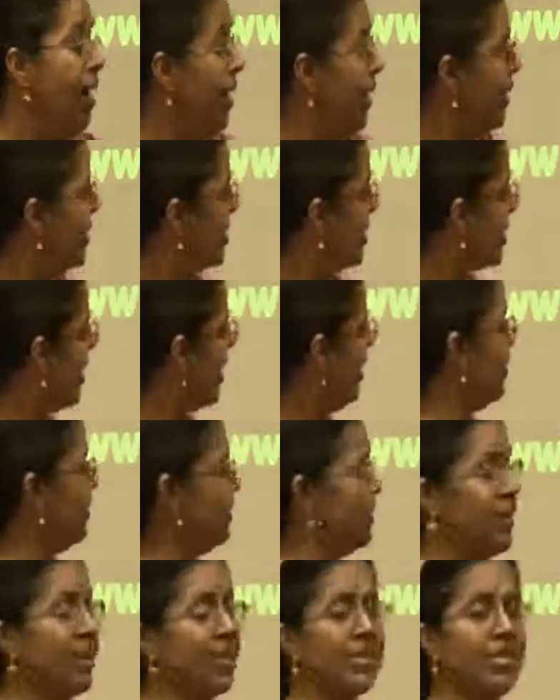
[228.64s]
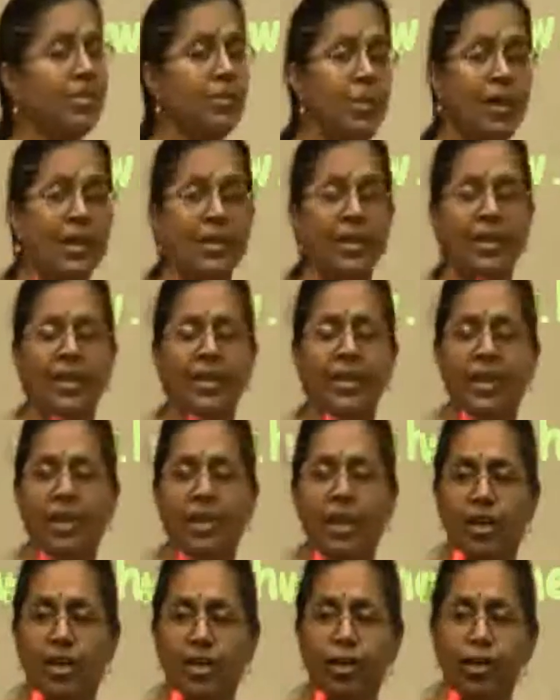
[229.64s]
In Savitarka Samadhi,
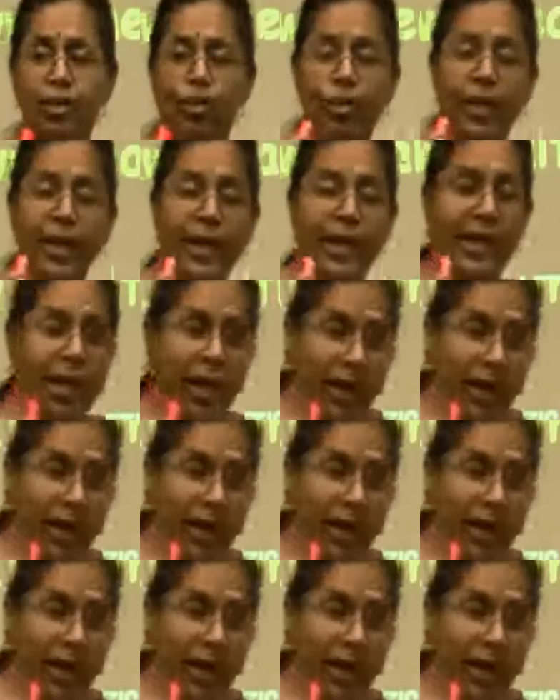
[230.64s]
you can